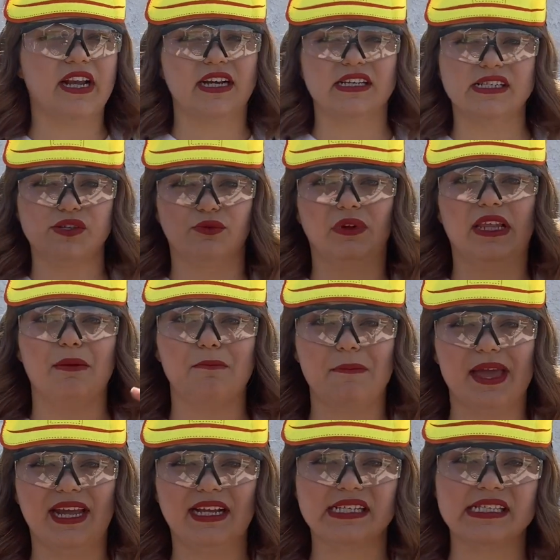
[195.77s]
and it doesn't really
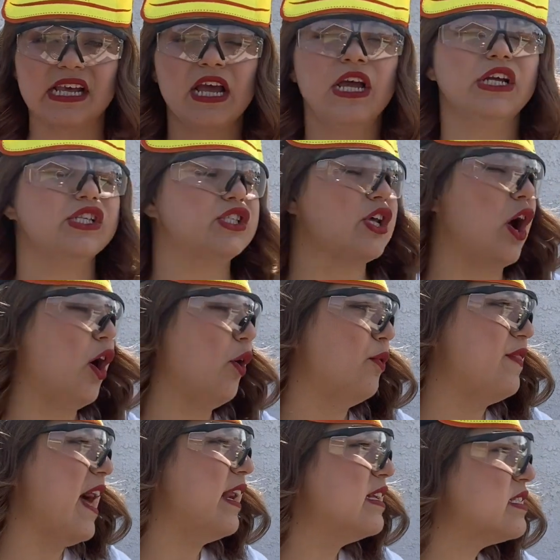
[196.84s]
mix. So that